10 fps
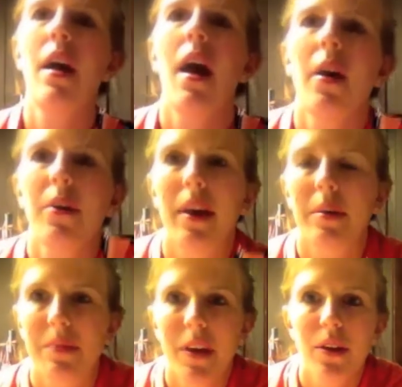Okay,
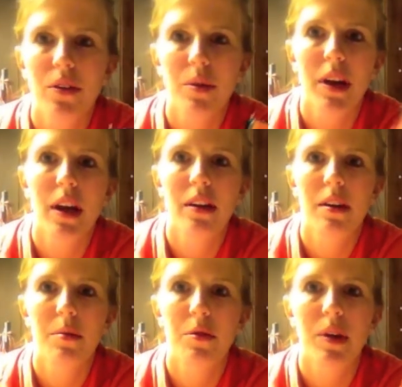here's what I ended
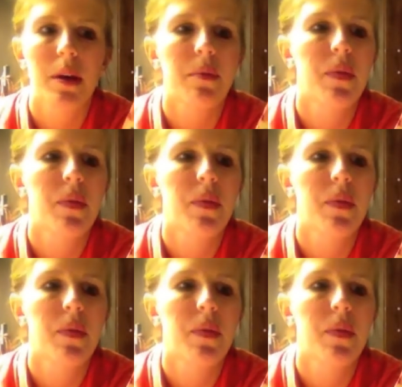up doing.